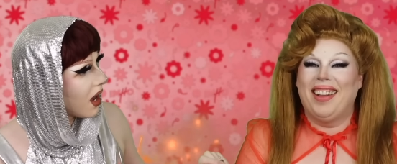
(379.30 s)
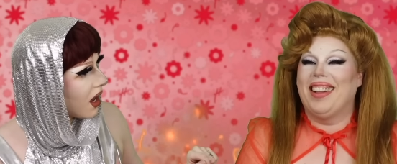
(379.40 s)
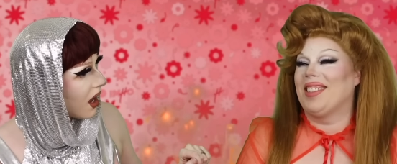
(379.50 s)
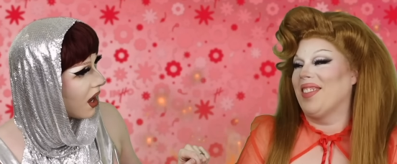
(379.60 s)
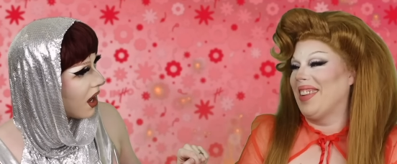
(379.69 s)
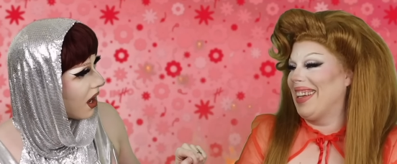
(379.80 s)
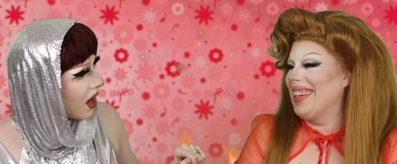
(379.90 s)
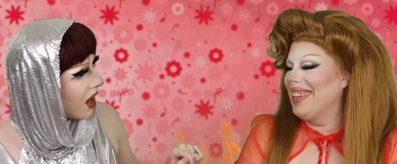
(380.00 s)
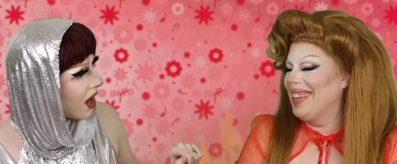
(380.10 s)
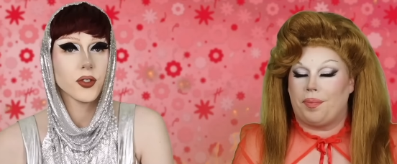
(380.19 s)
Speaker 1: that's funny.
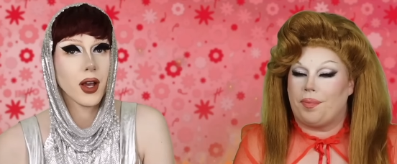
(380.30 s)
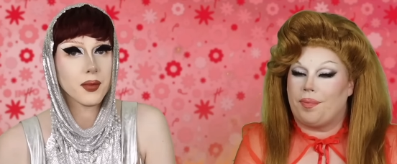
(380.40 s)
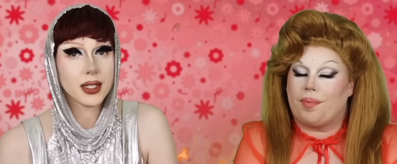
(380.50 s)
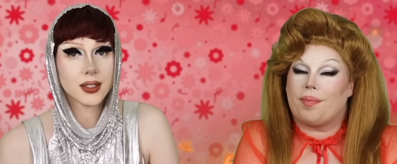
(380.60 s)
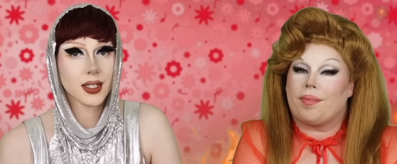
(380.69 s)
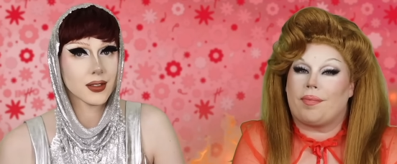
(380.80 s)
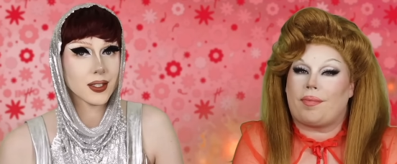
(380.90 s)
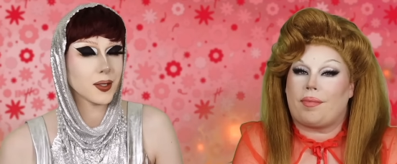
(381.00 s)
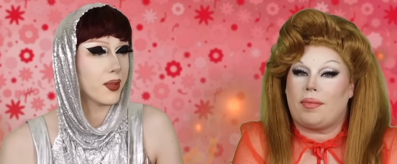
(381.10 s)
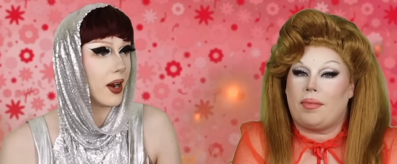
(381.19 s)
Xunami did
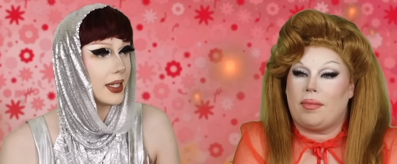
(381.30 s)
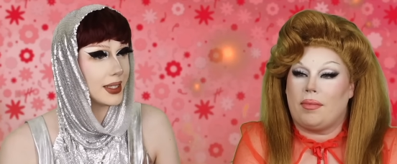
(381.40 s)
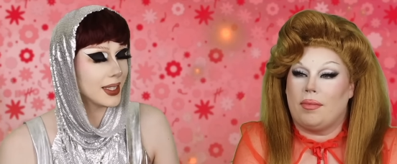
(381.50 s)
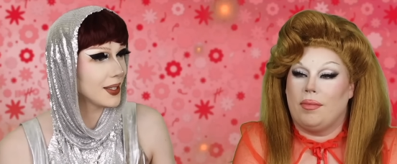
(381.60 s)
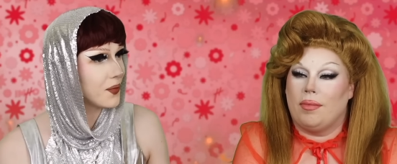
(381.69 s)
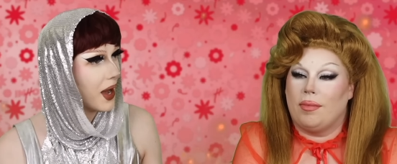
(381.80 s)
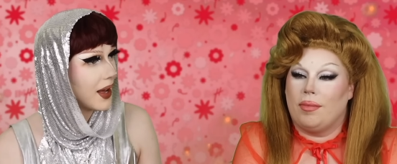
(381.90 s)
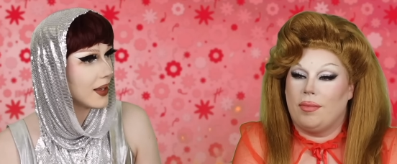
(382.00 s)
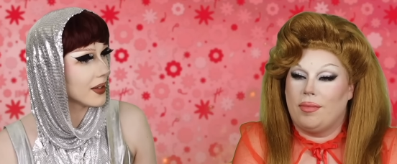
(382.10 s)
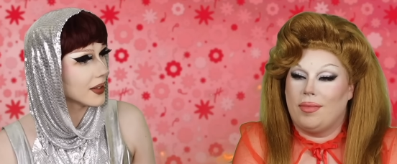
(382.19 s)
surprisingly
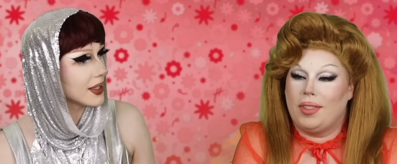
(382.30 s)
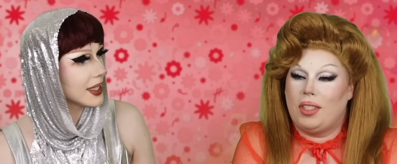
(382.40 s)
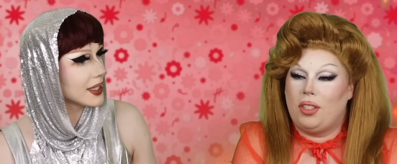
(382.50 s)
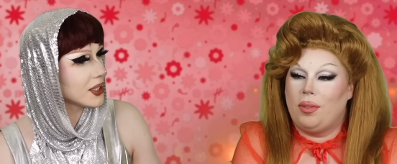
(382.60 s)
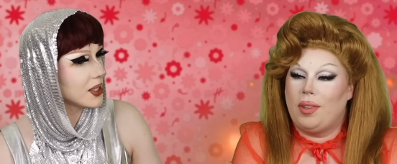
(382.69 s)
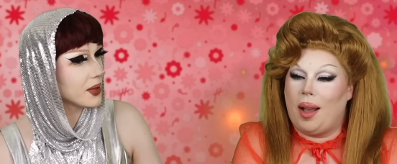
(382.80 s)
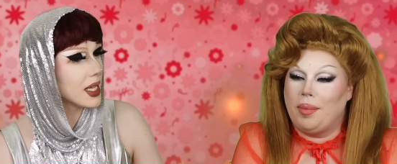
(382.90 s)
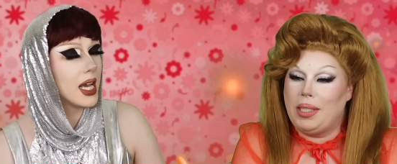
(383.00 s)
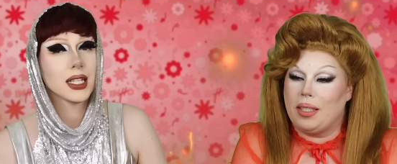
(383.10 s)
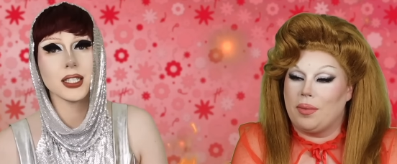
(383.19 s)
well. Like
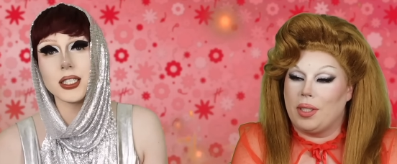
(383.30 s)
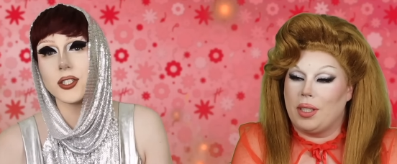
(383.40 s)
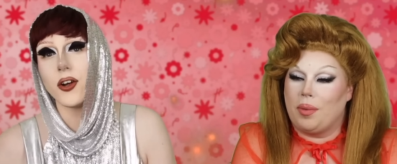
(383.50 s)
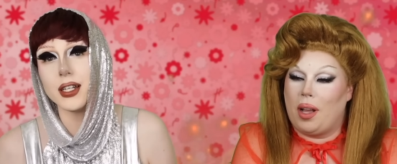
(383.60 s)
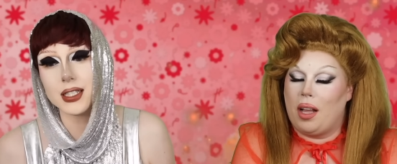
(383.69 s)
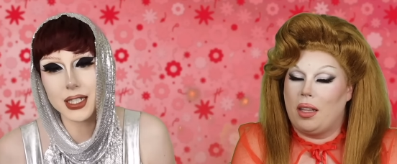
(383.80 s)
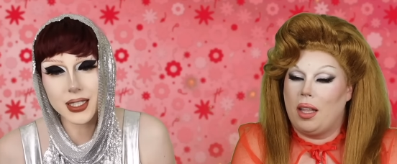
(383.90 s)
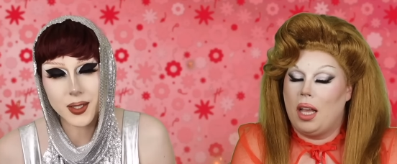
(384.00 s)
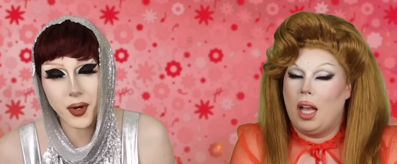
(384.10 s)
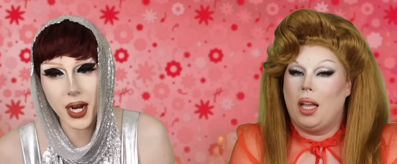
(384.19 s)
Xunami she, did really. Sorry well. to say
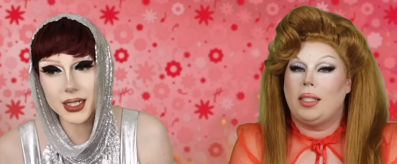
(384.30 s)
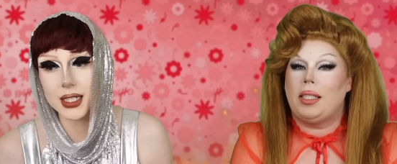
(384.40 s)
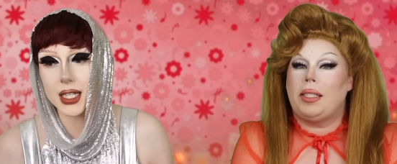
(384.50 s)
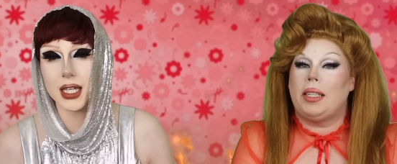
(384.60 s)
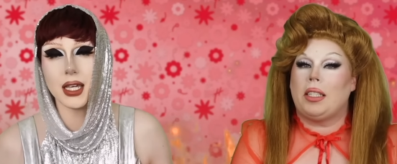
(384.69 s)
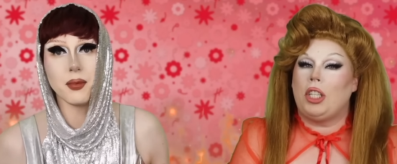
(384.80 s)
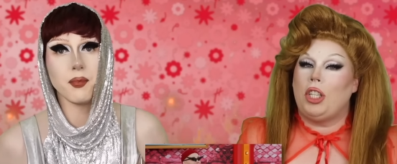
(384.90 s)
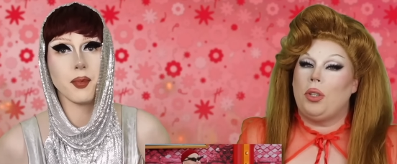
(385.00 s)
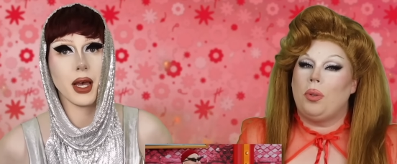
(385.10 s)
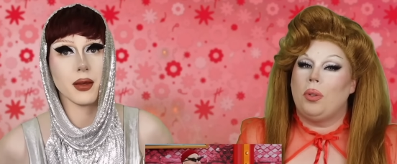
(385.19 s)
surprisingly. Did
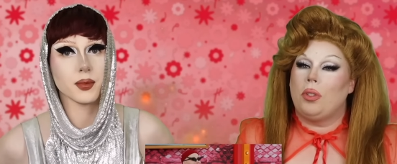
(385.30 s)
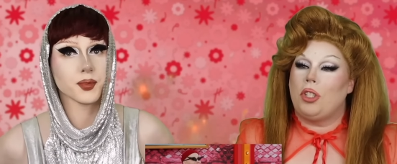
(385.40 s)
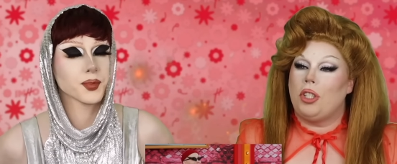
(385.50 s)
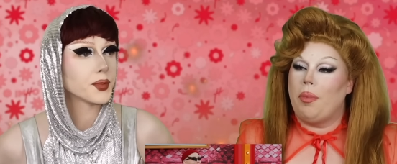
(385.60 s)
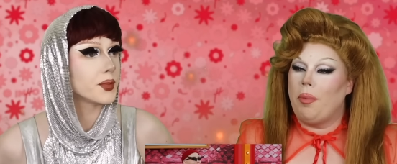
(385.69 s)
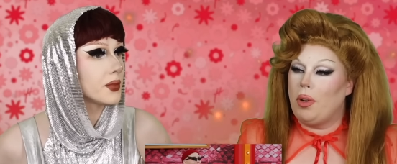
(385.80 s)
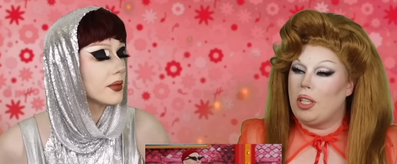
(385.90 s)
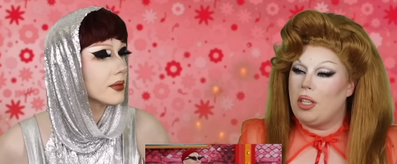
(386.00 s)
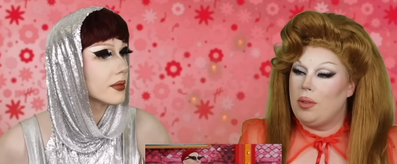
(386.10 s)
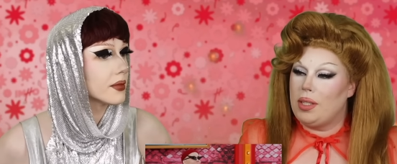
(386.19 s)
Q?
Speaker 2: But... Do you remember what
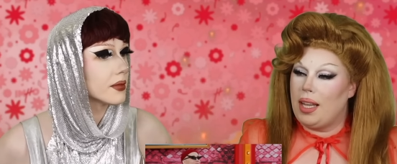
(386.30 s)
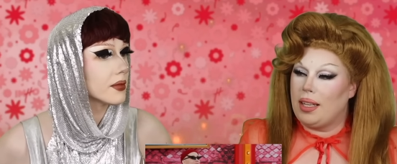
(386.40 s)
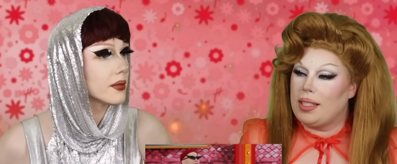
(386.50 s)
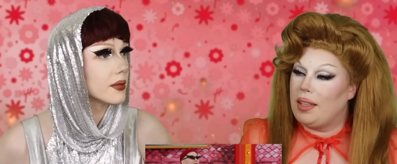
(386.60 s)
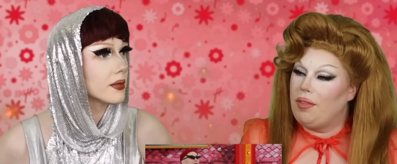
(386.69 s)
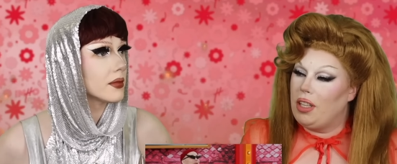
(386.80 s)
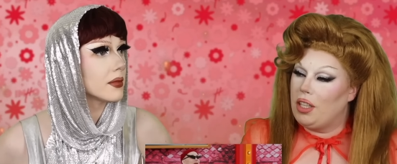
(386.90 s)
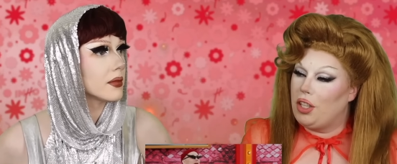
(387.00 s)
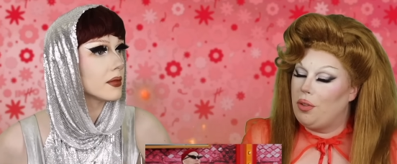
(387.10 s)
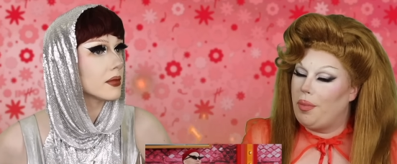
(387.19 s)
Q said? Because I feel like
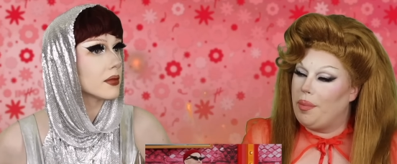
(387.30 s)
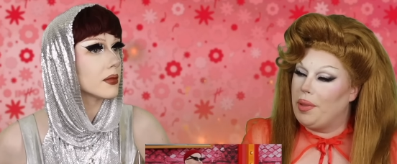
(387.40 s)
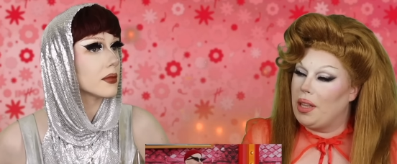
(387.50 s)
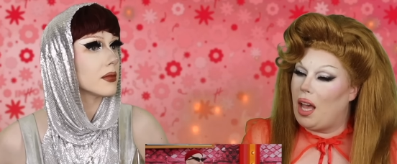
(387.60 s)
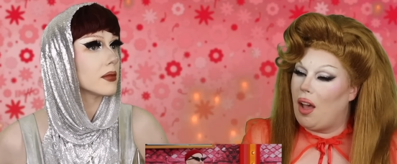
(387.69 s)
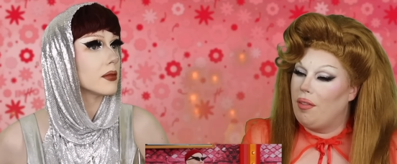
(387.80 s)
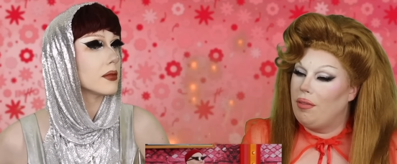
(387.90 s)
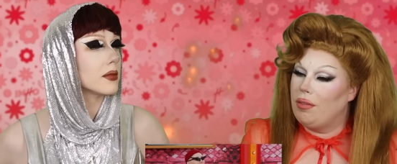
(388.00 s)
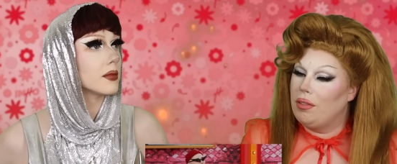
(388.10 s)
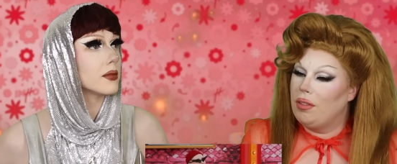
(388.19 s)
Q made me laugh.
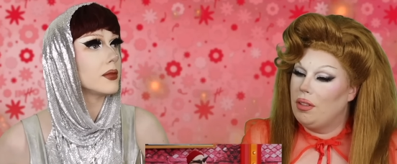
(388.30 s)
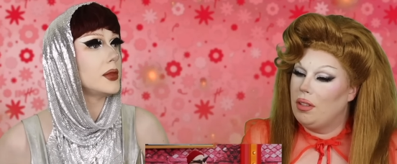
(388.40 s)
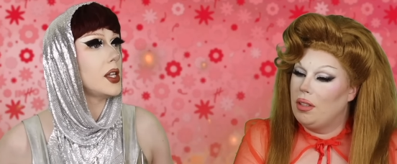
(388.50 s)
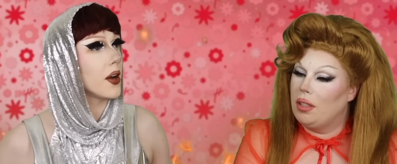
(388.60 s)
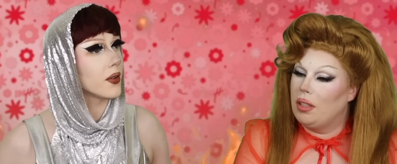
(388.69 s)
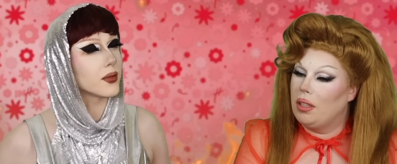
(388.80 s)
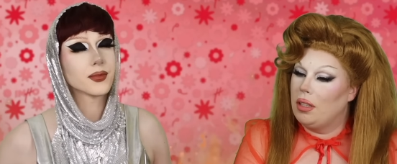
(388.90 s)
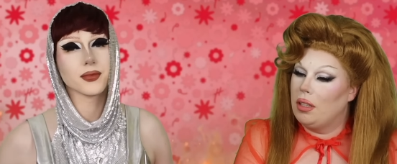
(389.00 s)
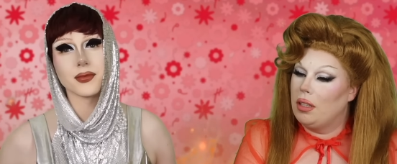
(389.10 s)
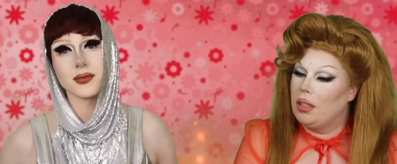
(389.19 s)
No.
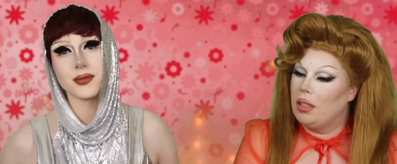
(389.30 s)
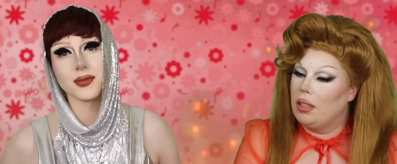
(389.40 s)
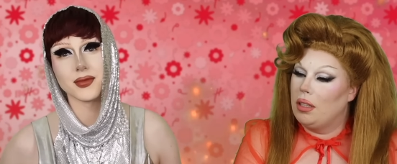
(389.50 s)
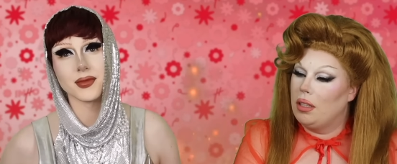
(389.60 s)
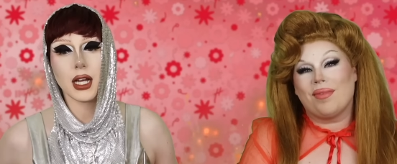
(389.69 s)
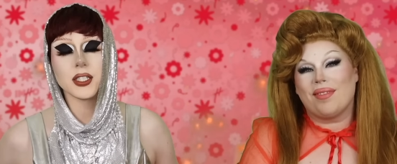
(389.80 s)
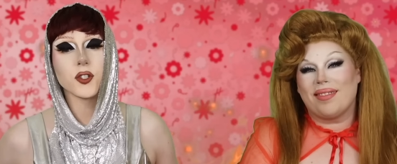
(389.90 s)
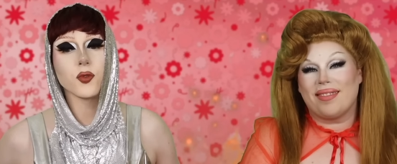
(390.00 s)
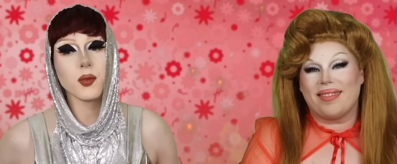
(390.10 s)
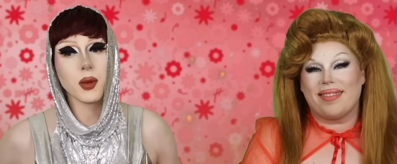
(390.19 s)
I
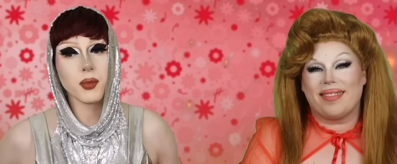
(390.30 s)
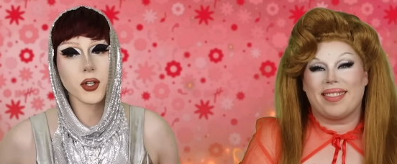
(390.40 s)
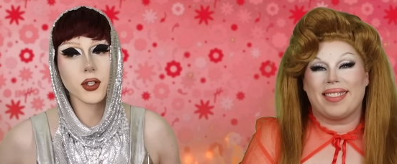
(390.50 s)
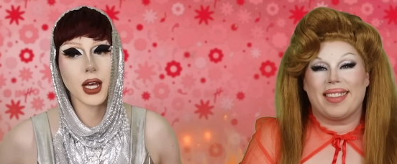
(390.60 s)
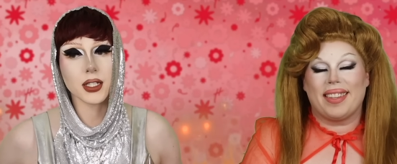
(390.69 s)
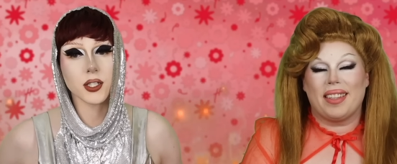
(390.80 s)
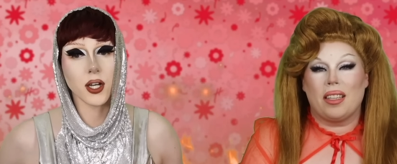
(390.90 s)
Speaker 1: do remember that